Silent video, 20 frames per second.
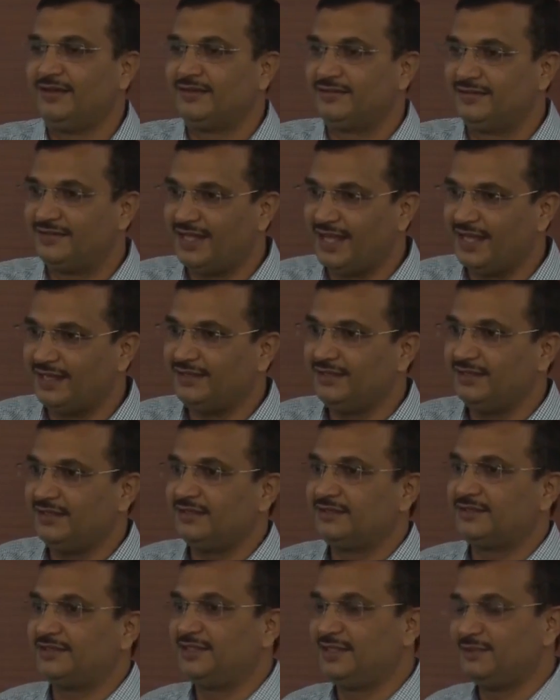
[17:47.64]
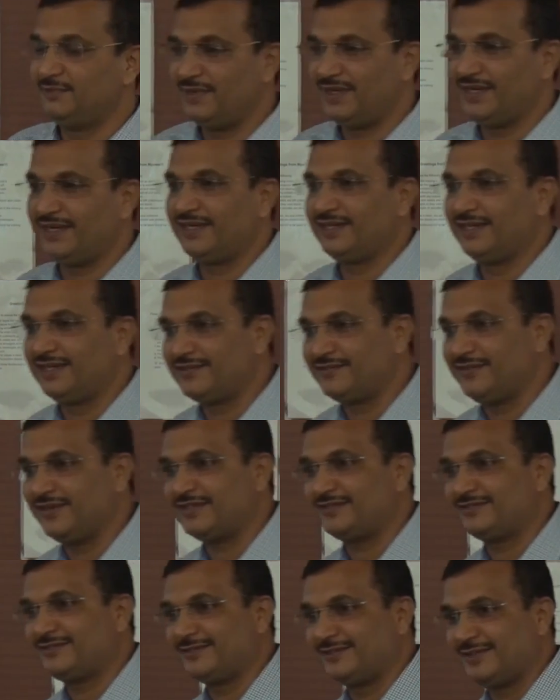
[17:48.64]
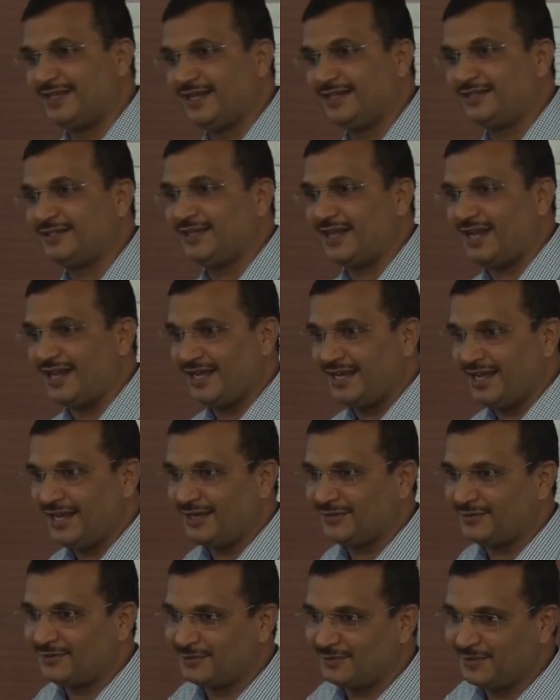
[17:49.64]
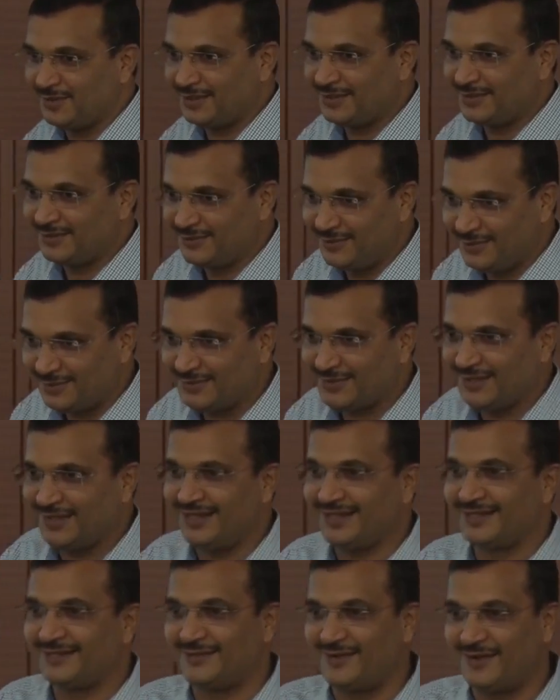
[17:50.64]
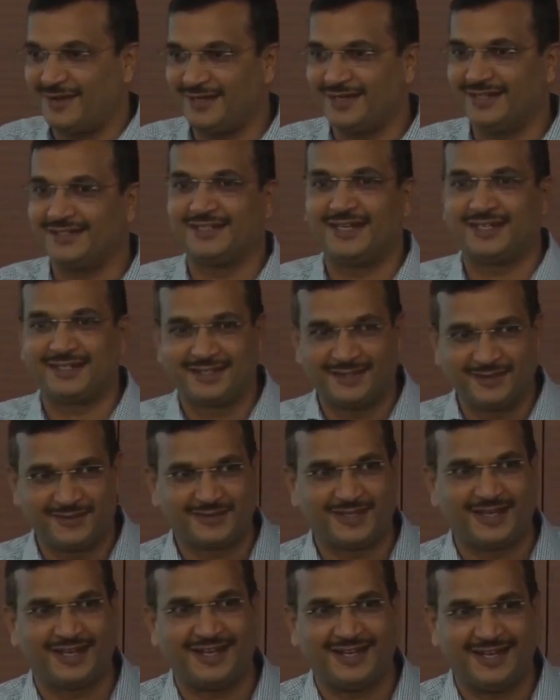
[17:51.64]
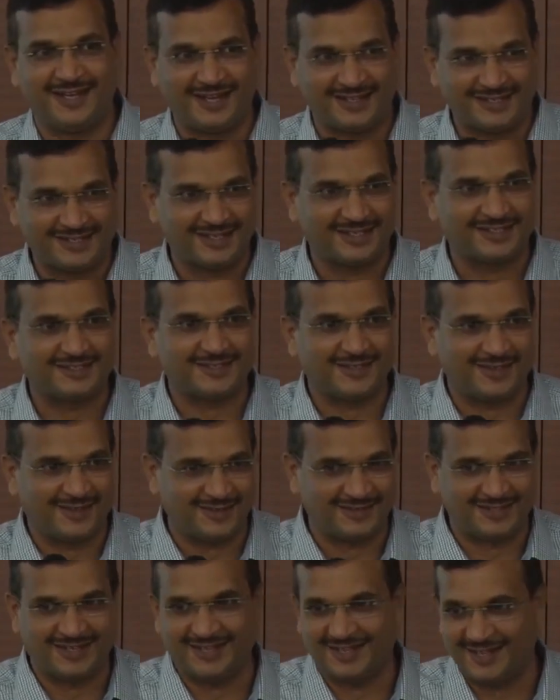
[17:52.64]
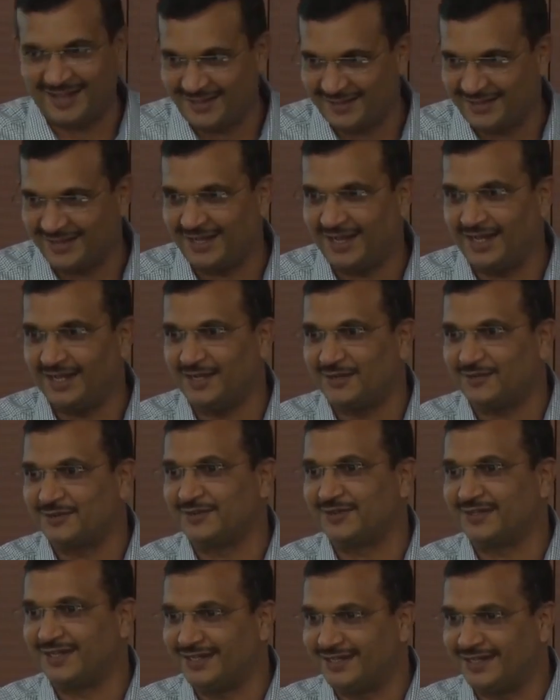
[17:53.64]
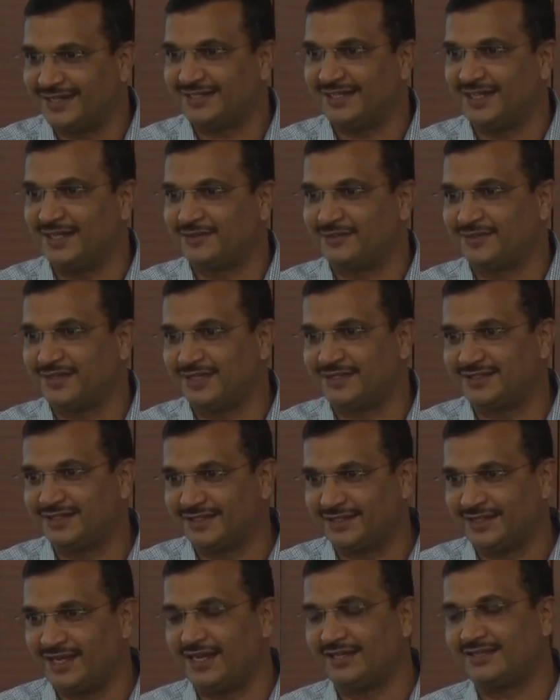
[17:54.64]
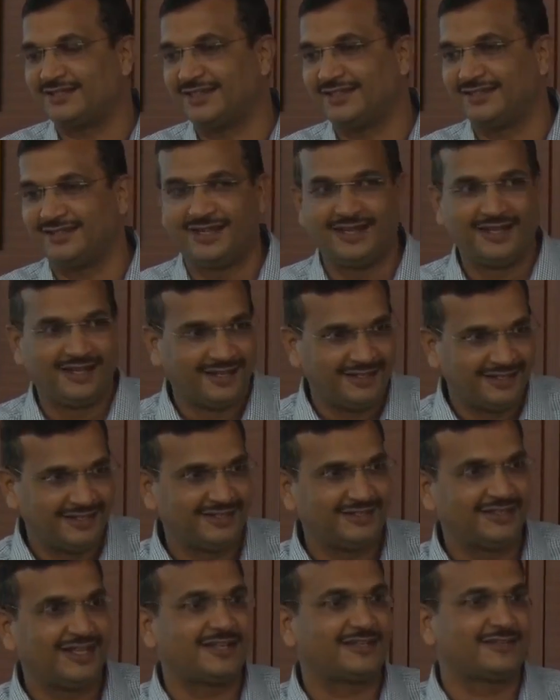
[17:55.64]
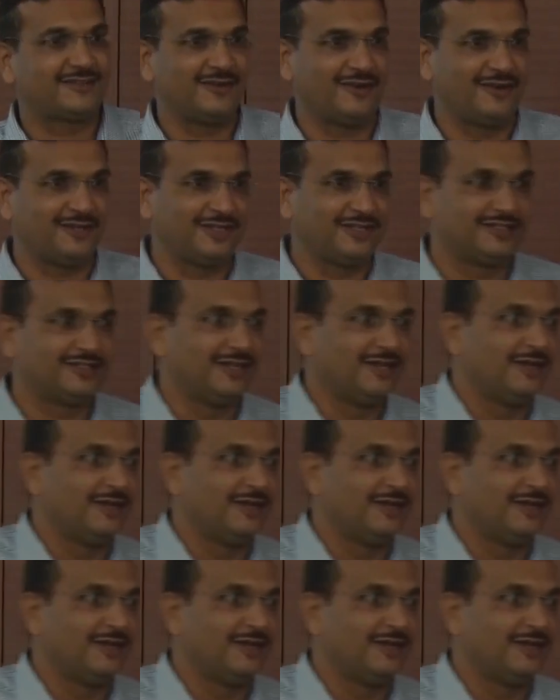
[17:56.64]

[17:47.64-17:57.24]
Then she made a request to that I have to go to her college and give the address or I have to conduct education classes in that college